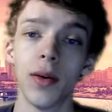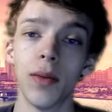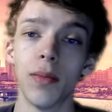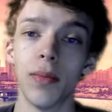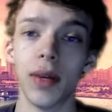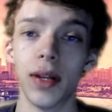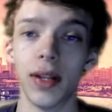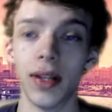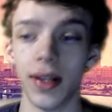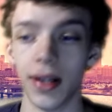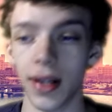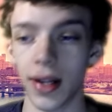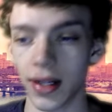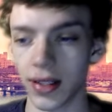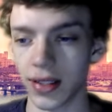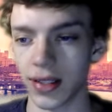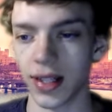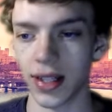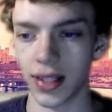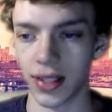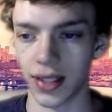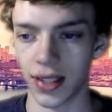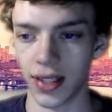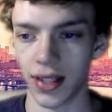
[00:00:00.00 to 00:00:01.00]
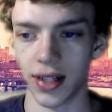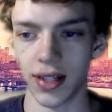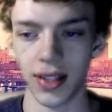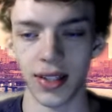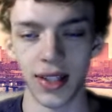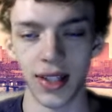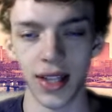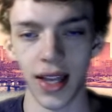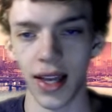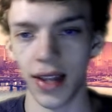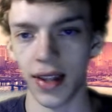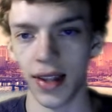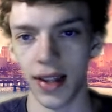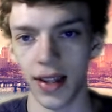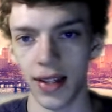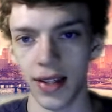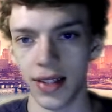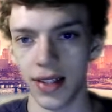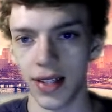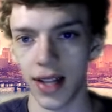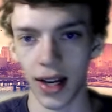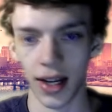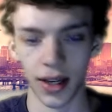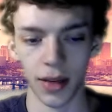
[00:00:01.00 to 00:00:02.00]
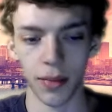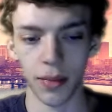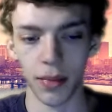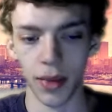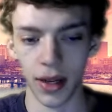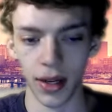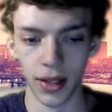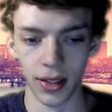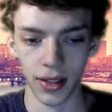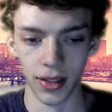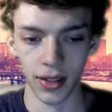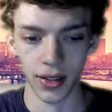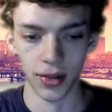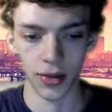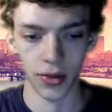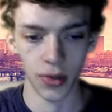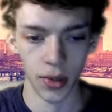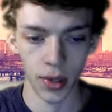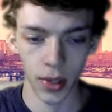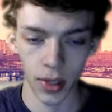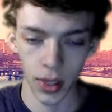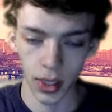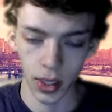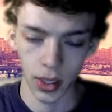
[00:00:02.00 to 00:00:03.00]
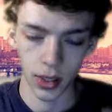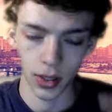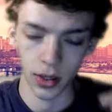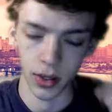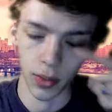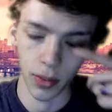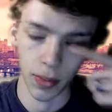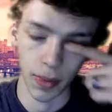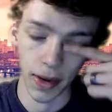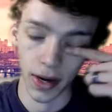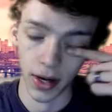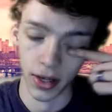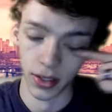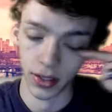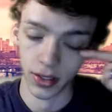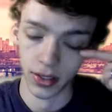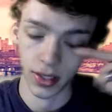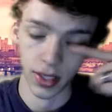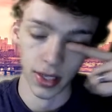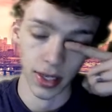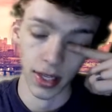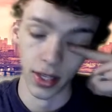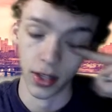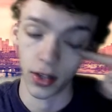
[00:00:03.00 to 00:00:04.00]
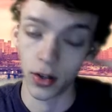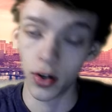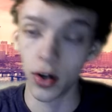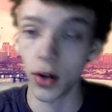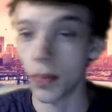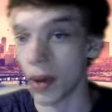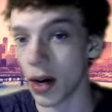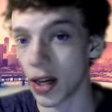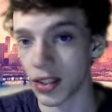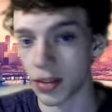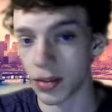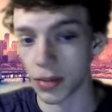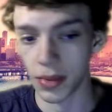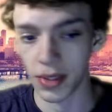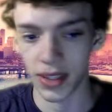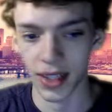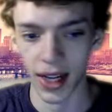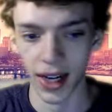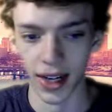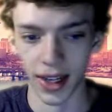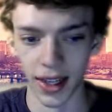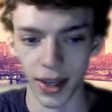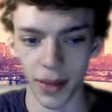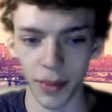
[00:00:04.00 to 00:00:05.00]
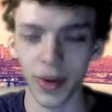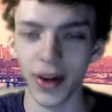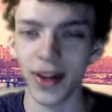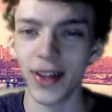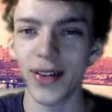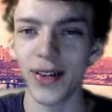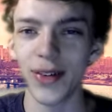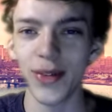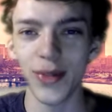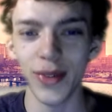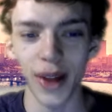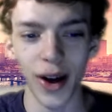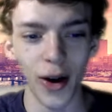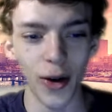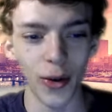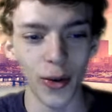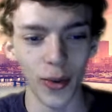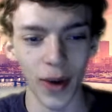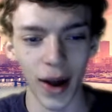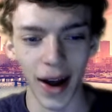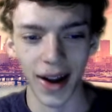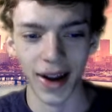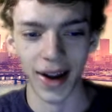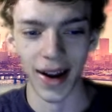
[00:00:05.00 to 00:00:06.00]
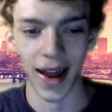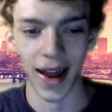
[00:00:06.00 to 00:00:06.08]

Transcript: but it doesn't necessarily say that he's not committed to the Bears, and he could possibly sign again. But Ryan